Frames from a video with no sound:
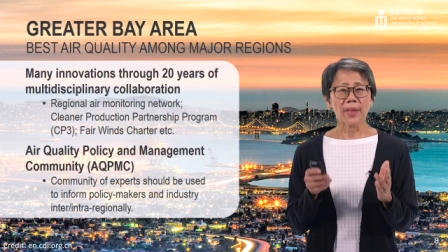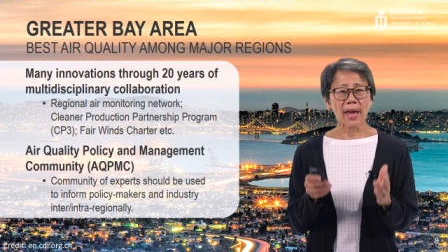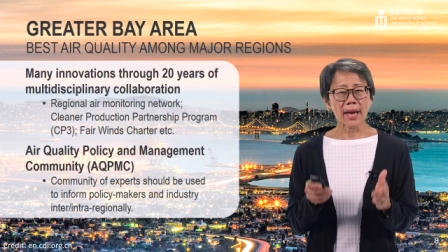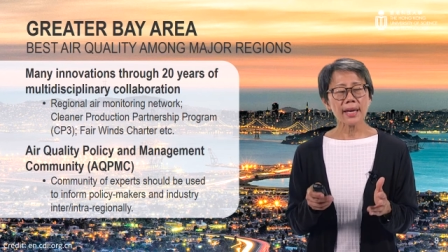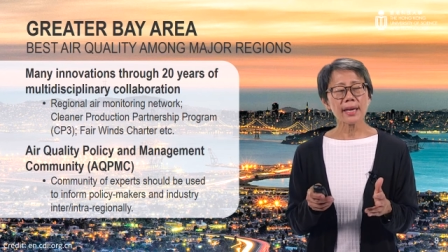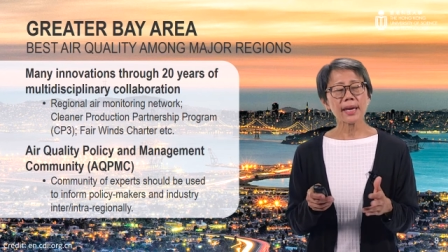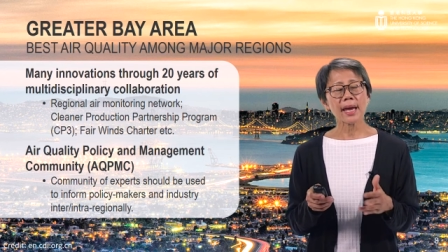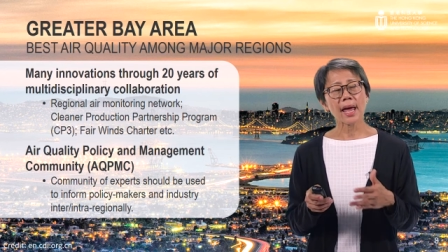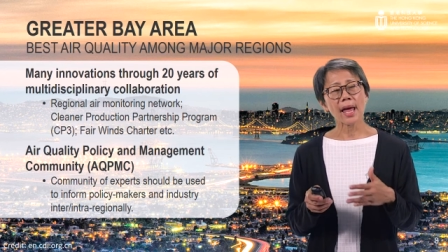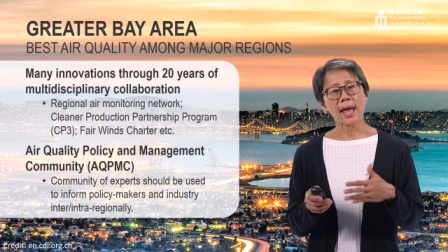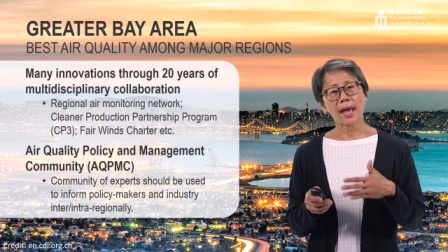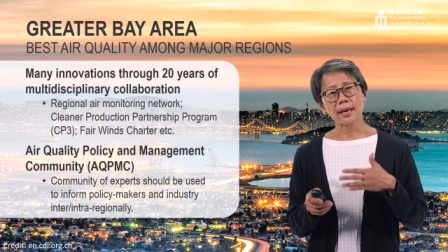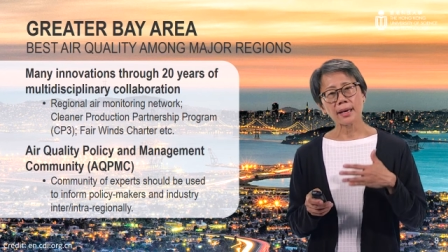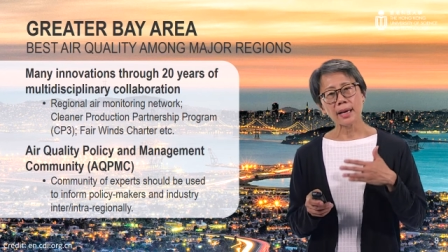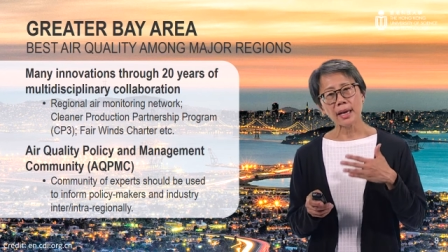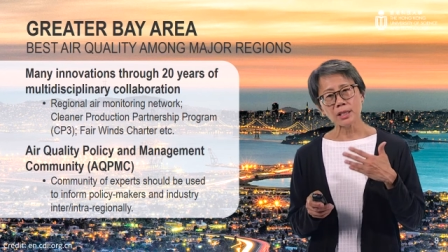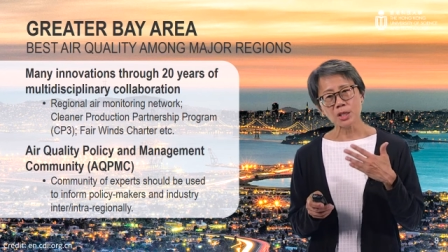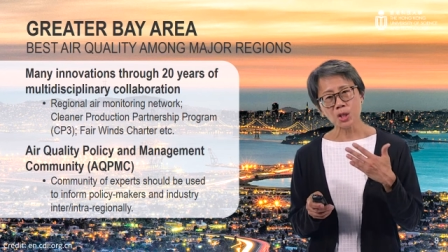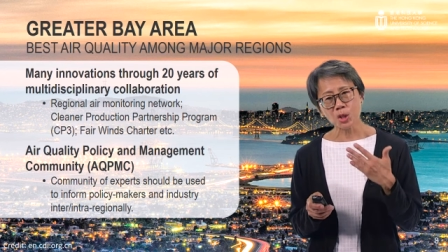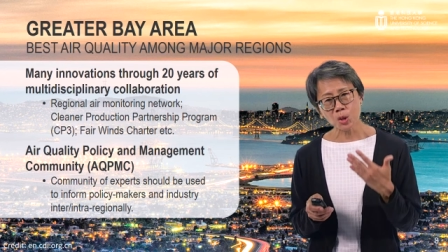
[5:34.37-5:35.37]
they
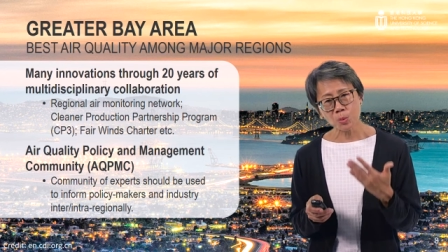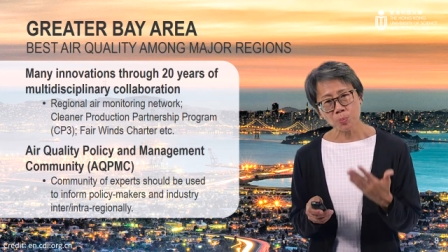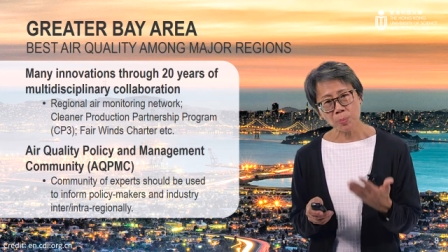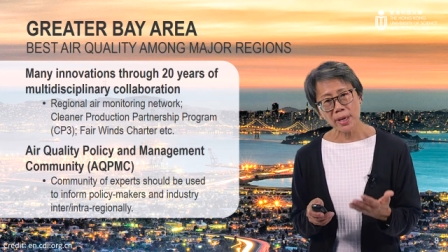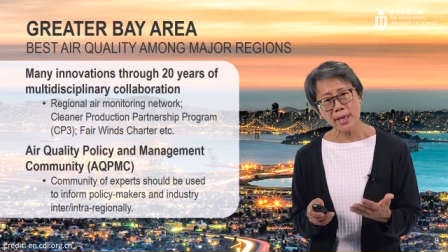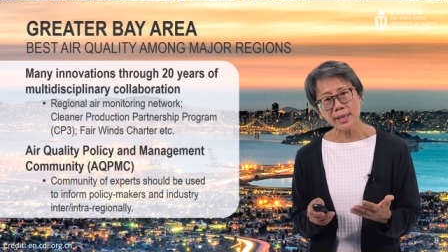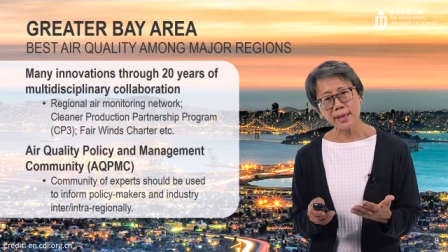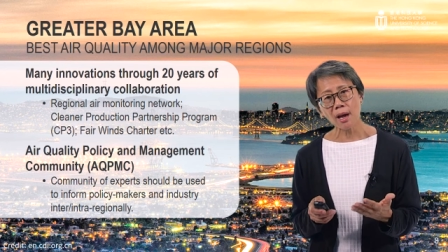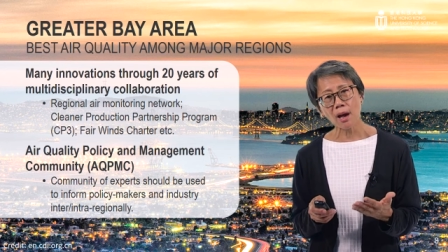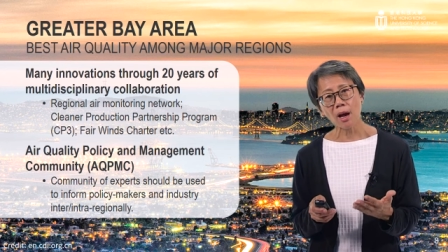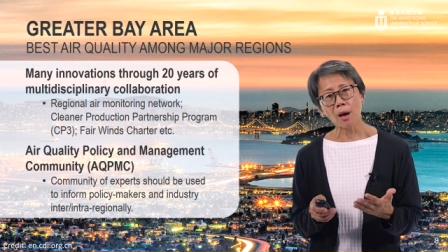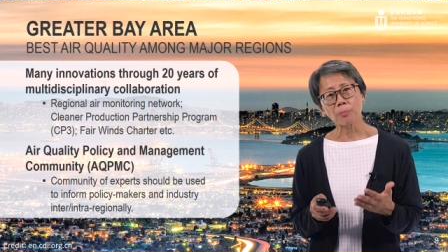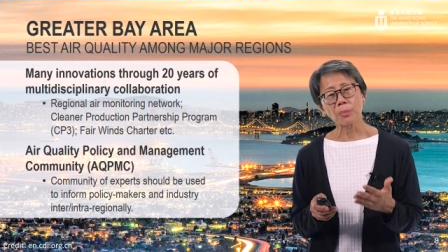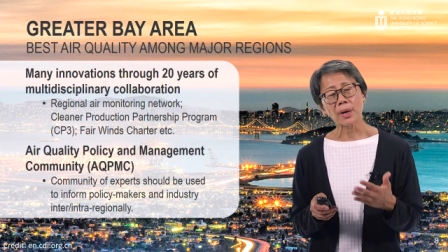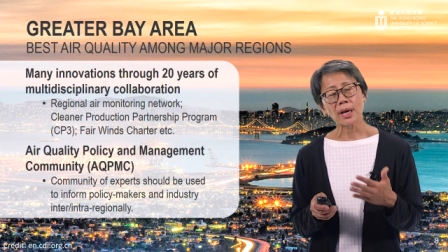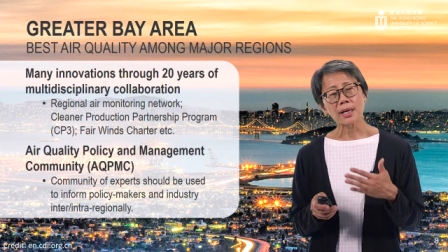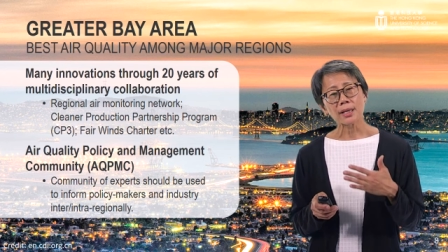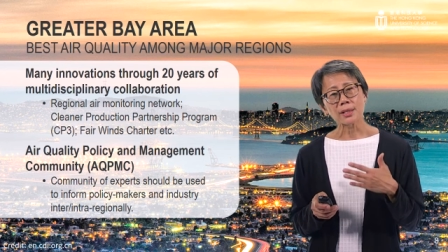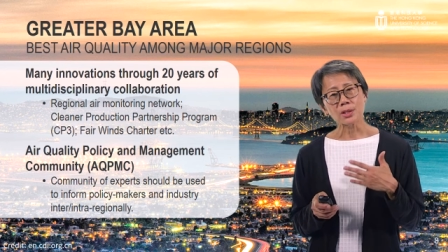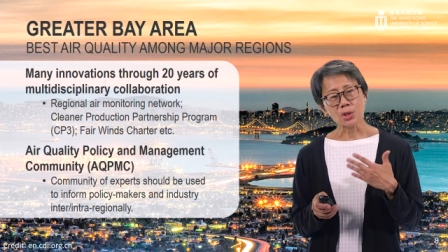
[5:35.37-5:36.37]
can speed
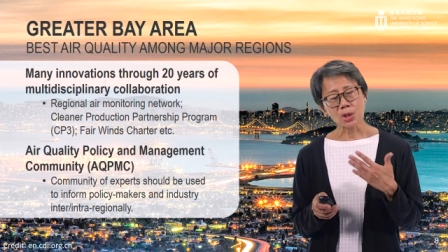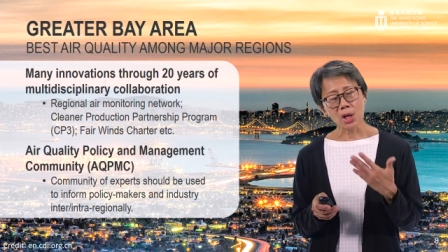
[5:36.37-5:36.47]
up